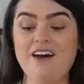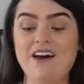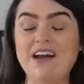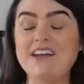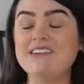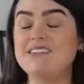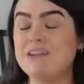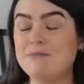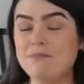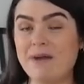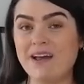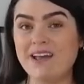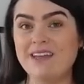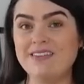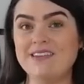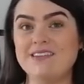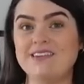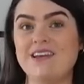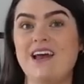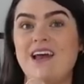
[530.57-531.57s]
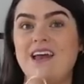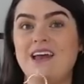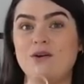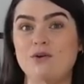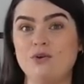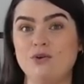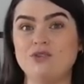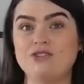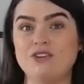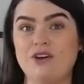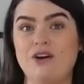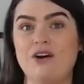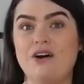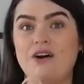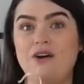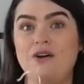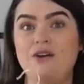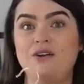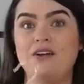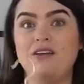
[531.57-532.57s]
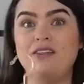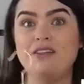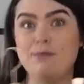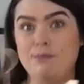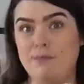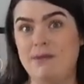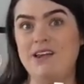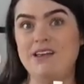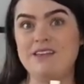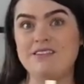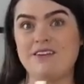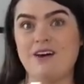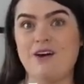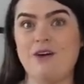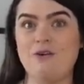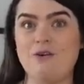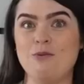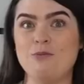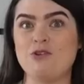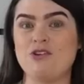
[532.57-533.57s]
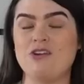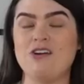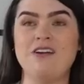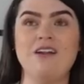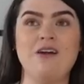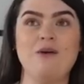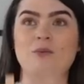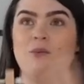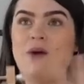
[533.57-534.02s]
I did back in the day also own the mini skirt option.